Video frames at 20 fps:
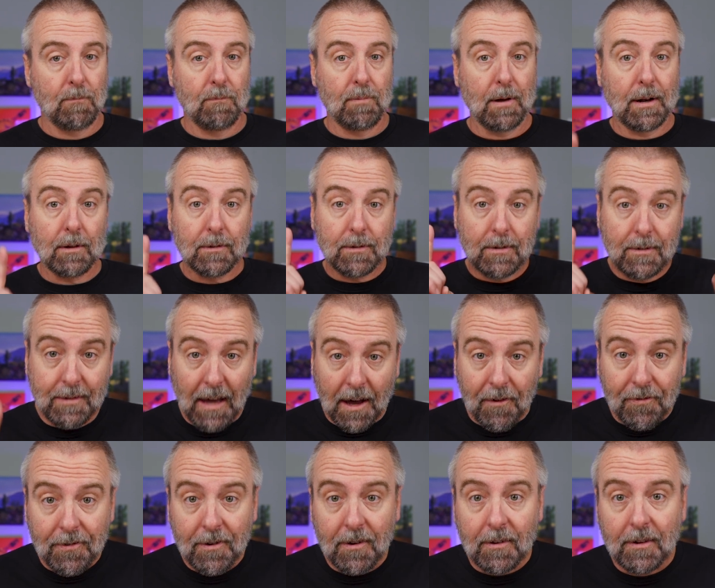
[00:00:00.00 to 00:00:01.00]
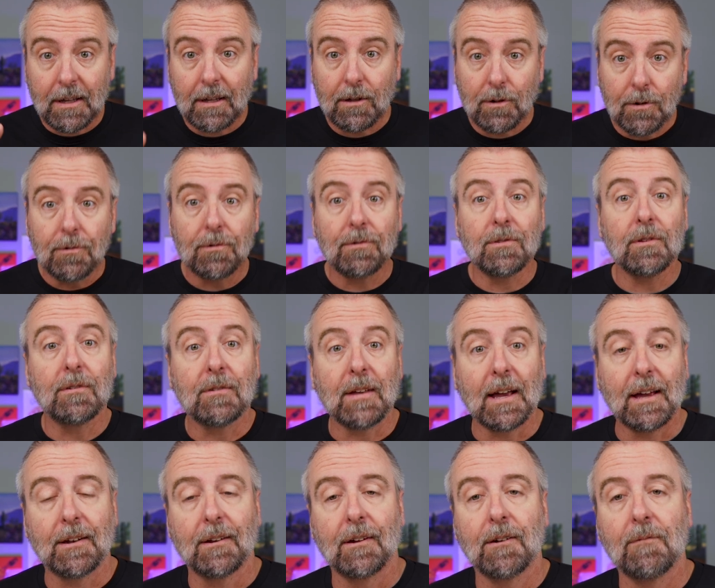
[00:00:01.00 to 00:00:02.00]
but I'll definitely use the
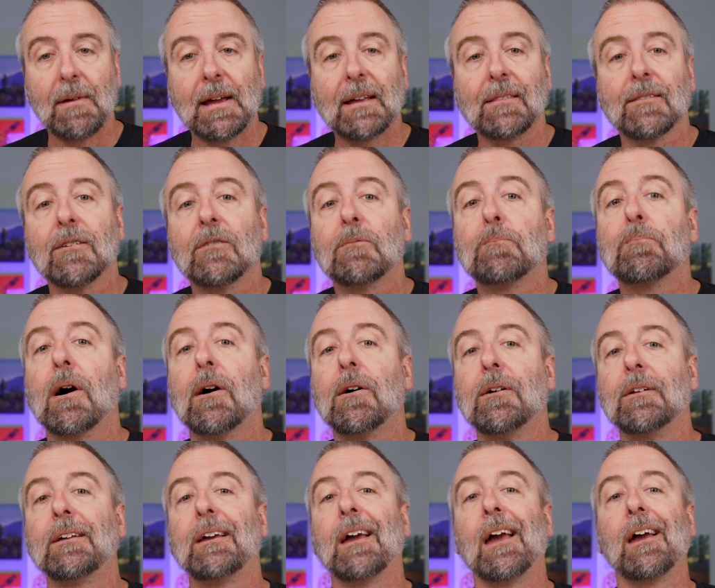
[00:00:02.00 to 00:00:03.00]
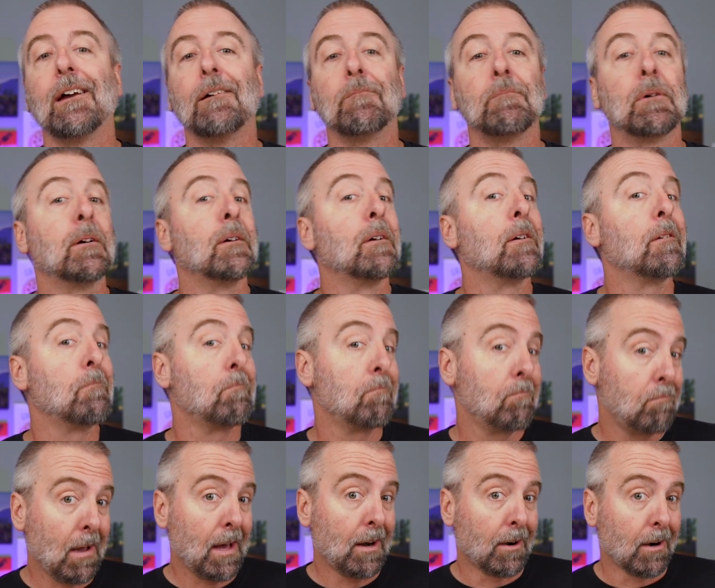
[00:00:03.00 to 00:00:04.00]
data to make this pun game
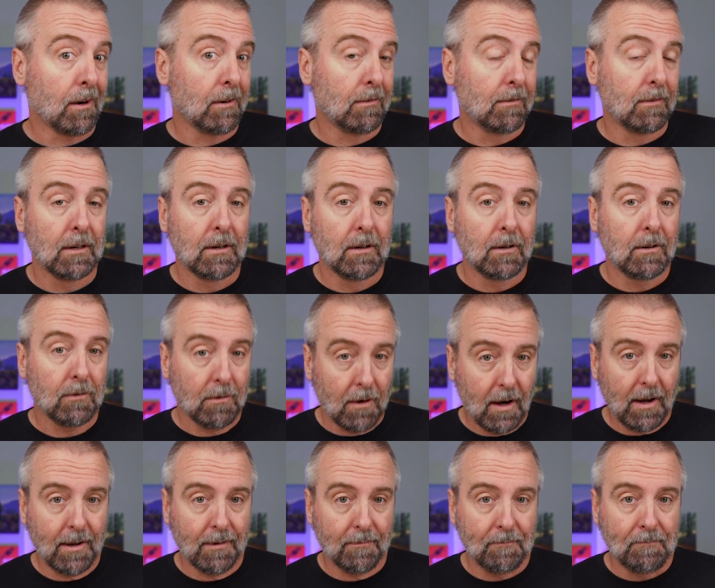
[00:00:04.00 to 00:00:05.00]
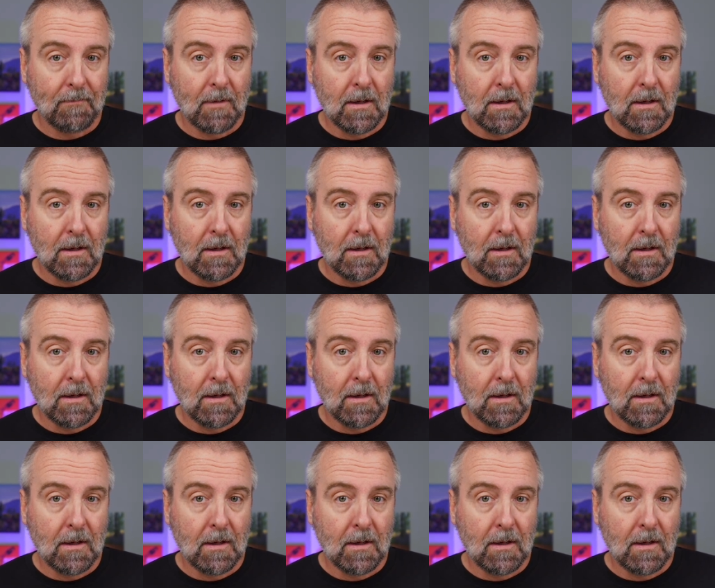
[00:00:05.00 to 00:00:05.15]
better, right?